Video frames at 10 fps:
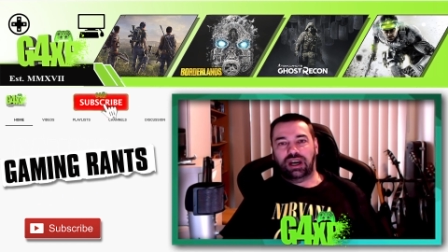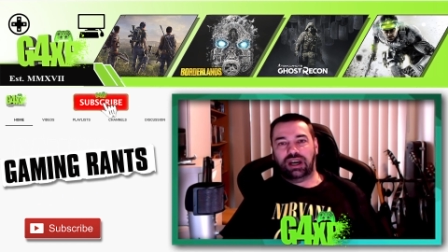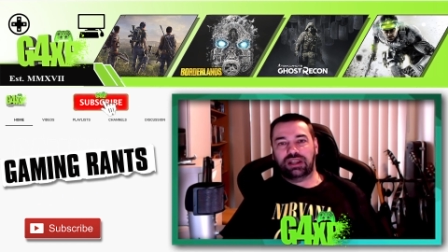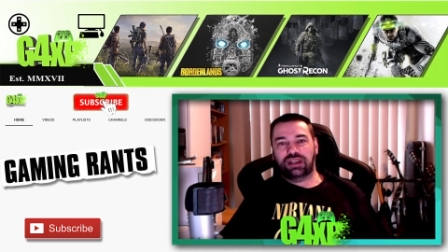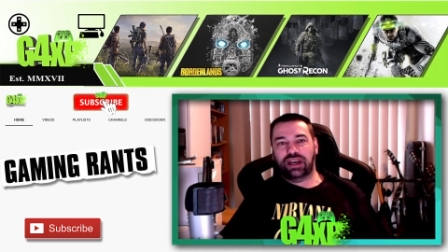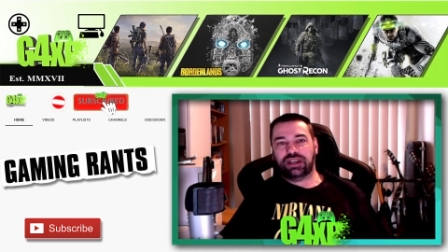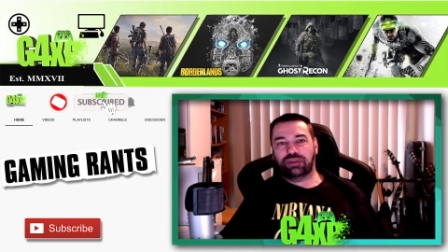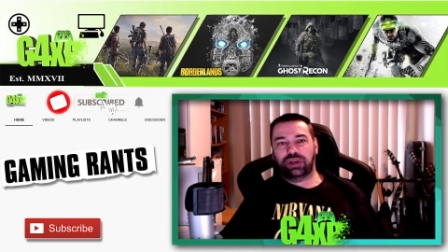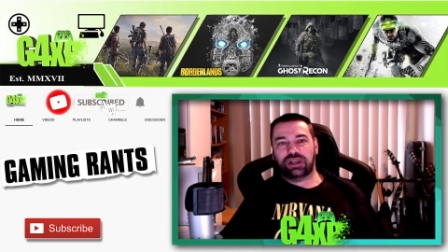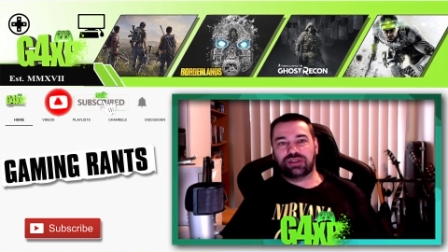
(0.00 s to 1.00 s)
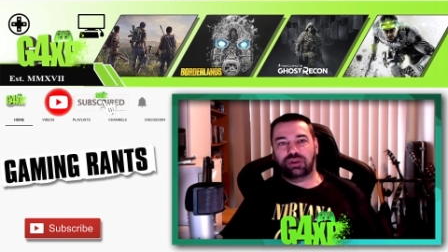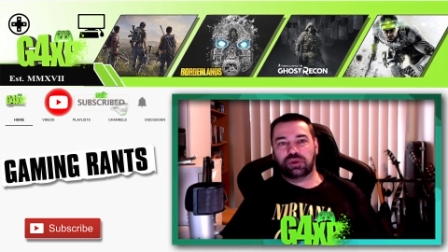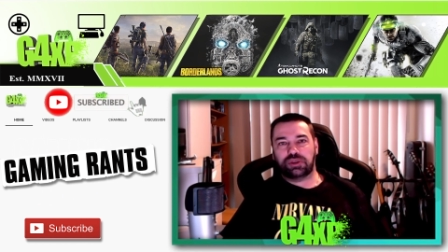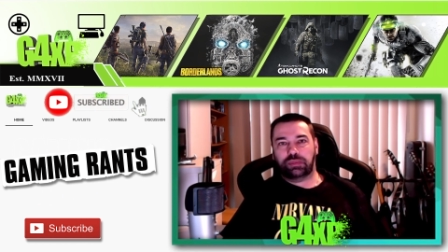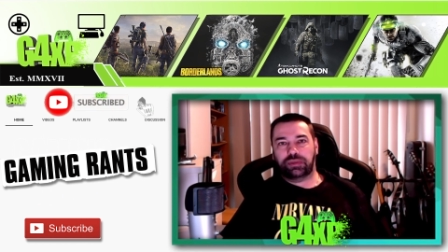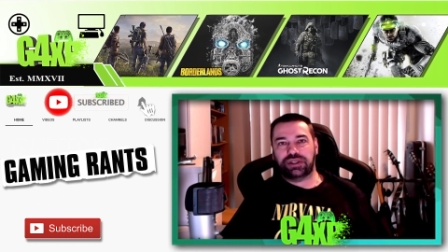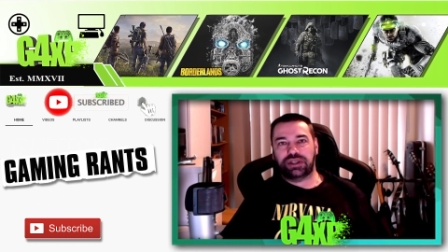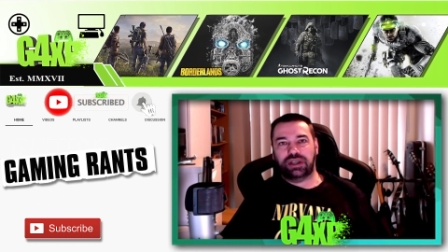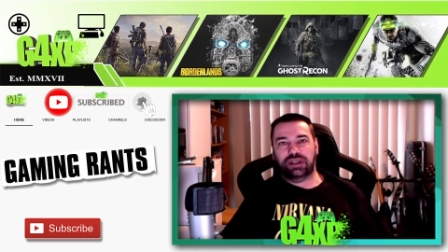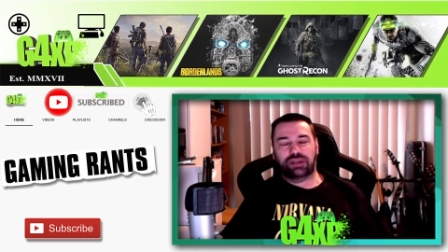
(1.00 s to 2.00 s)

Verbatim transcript: I like ratings, always appreciated.